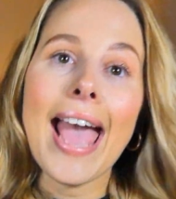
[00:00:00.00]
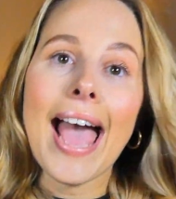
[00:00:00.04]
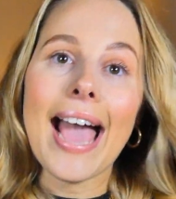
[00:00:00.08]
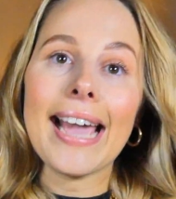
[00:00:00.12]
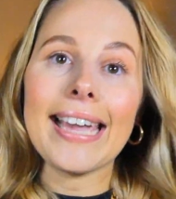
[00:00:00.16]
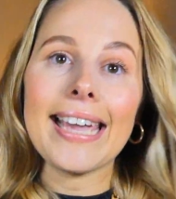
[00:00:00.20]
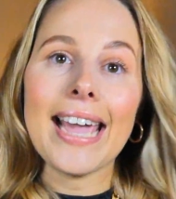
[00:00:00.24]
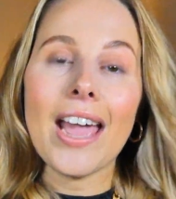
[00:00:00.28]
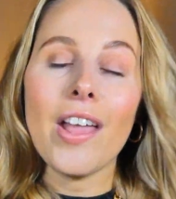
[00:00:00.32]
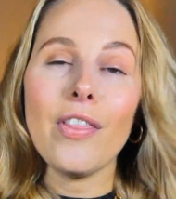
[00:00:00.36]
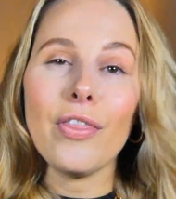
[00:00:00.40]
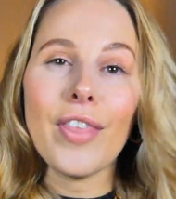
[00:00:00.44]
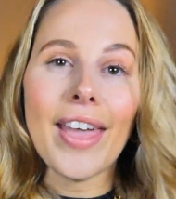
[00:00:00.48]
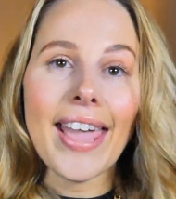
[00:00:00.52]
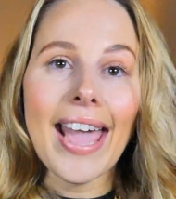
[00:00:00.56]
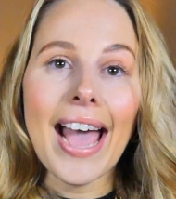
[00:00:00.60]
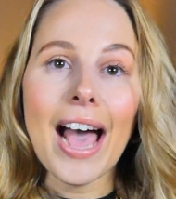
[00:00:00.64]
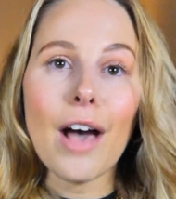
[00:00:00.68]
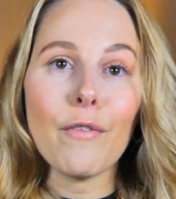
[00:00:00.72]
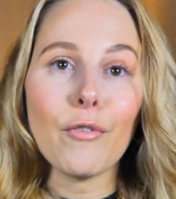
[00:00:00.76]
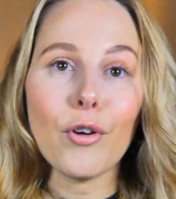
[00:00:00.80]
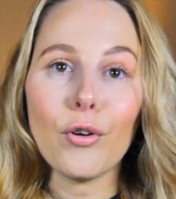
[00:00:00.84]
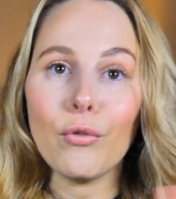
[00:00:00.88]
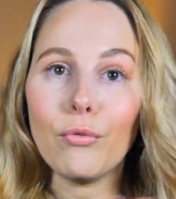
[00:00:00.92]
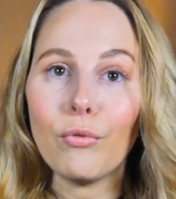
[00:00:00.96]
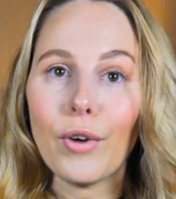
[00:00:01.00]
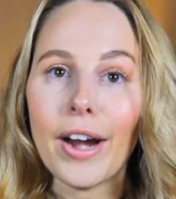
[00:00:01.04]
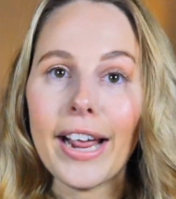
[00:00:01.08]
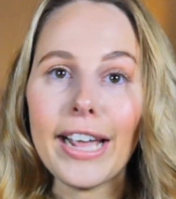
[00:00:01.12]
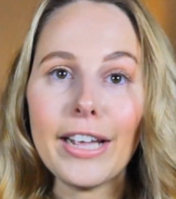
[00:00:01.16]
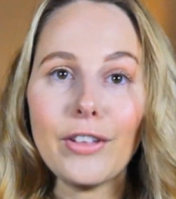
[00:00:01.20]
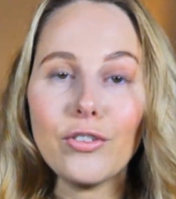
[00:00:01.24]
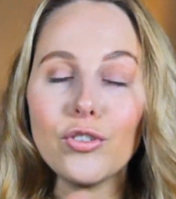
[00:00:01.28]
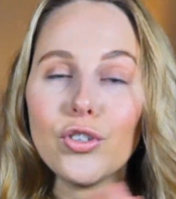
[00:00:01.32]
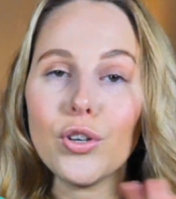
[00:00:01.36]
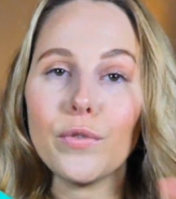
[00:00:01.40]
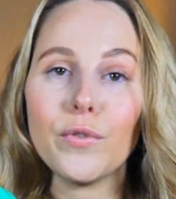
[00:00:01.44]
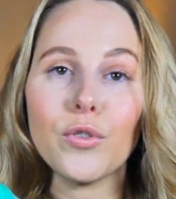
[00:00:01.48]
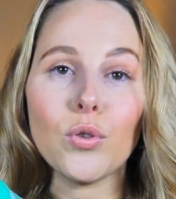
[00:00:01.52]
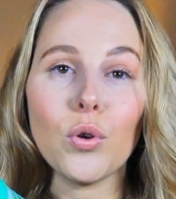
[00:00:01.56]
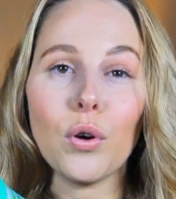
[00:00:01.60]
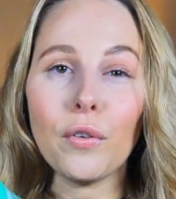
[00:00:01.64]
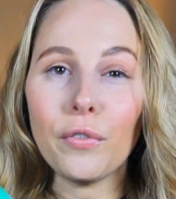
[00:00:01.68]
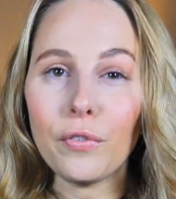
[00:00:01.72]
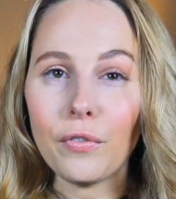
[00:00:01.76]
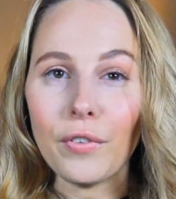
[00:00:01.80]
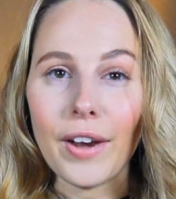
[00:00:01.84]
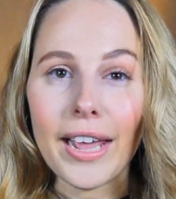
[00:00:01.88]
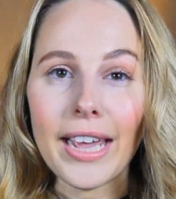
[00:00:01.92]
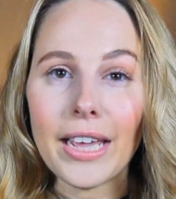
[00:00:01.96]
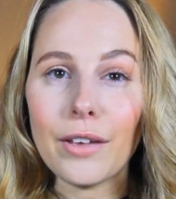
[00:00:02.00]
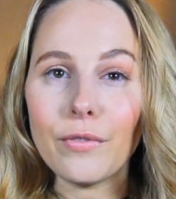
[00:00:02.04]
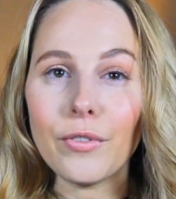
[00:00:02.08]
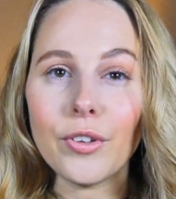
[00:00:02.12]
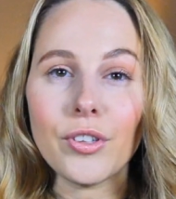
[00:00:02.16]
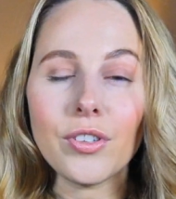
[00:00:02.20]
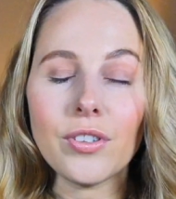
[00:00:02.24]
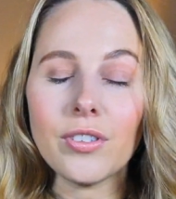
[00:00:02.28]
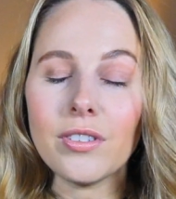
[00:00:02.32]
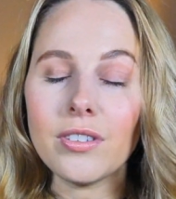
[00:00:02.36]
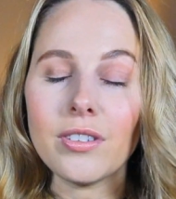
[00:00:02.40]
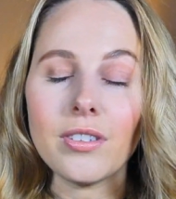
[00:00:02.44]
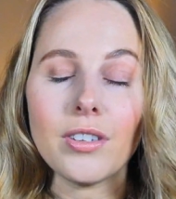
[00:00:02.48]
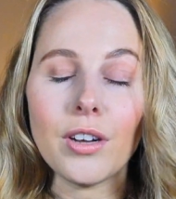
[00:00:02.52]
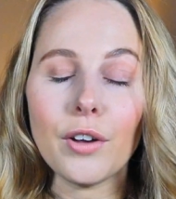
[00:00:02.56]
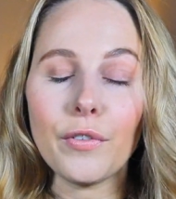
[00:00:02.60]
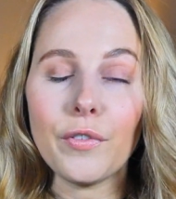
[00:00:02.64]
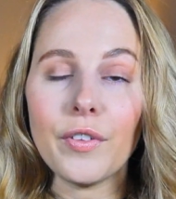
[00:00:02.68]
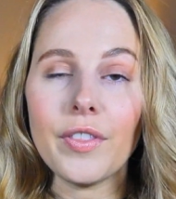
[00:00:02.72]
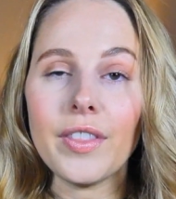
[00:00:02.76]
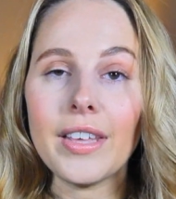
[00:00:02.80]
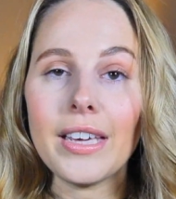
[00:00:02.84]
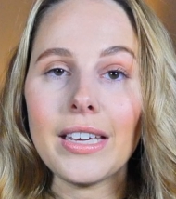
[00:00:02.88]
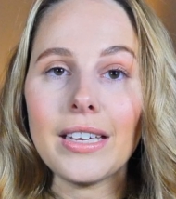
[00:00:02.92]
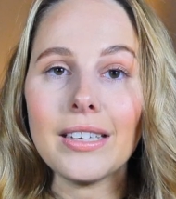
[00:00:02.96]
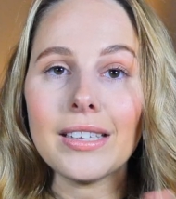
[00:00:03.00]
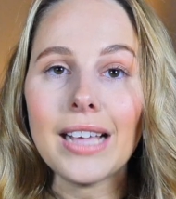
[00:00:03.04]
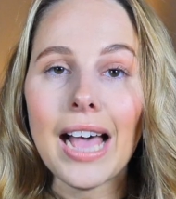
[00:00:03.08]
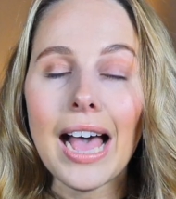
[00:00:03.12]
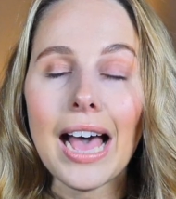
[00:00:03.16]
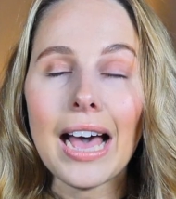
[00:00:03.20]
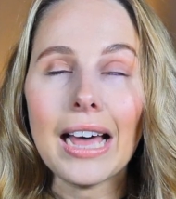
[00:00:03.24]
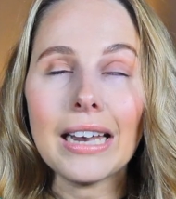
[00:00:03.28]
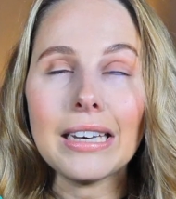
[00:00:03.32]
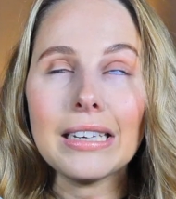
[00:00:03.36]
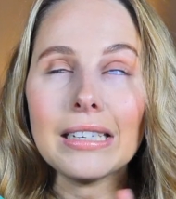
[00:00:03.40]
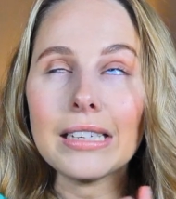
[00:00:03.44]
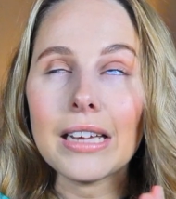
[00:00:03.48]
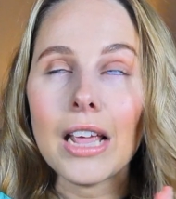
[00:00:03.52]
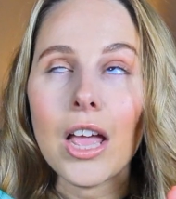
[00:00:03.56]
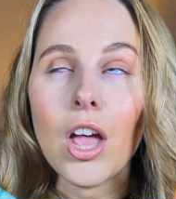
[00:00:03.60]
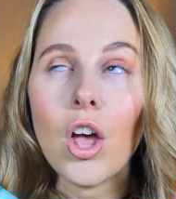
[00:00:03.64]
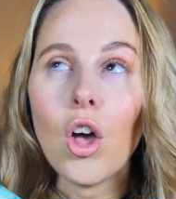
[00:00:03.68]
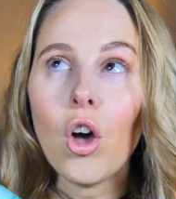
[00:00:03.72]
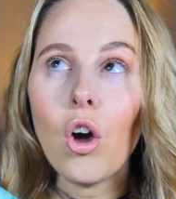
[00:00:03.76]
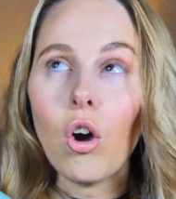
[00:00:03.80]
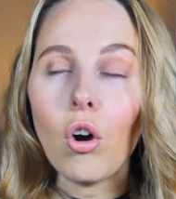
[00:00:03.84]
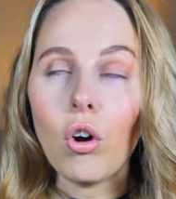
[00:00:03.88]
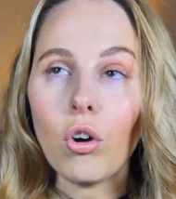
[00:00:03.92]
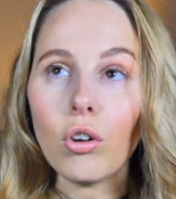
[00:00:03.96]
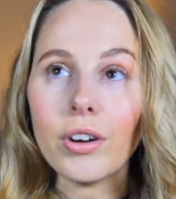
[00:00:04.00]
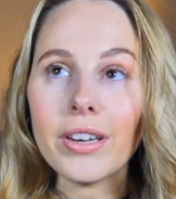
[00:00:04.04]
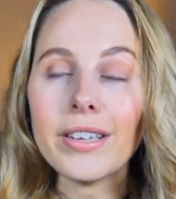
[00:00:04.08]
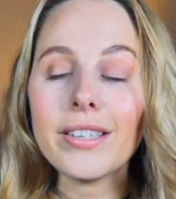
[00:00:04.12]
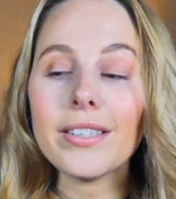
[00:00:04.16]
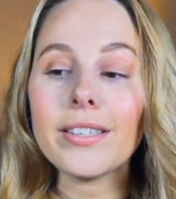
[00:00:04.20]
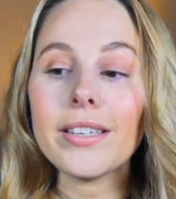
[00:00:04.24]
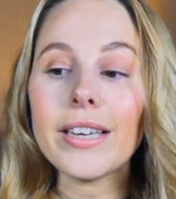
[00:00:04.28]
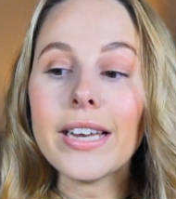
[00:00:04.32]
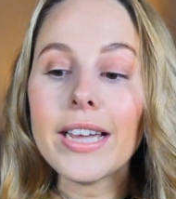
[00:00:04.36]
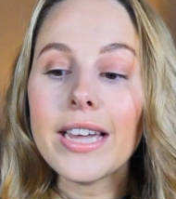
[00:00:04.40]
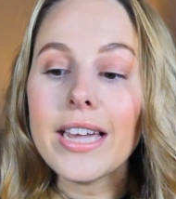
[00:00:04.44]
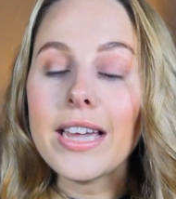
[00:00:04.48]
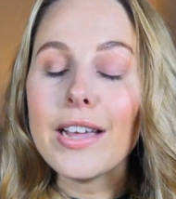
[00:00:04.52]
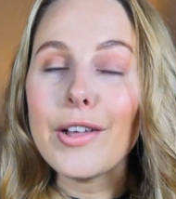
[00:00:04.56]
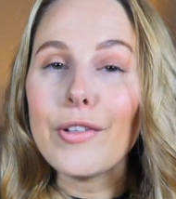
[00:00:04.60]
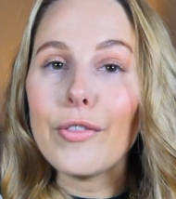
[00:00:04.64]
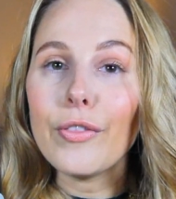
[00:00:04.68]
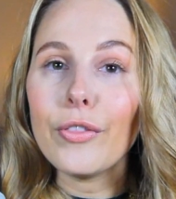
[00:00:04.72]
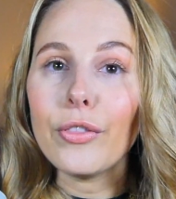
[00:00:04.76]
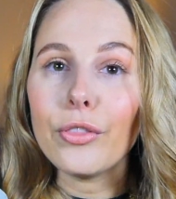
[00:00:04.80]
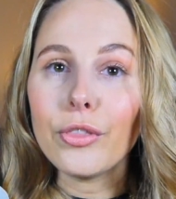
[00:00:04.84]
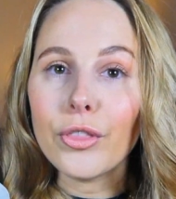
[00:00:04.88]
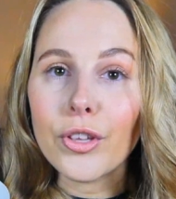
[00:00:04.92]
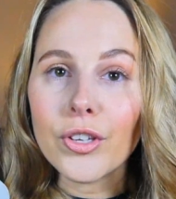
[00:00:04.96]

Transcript: Again, they have a range of sort of flavors and stuff in these and honestly,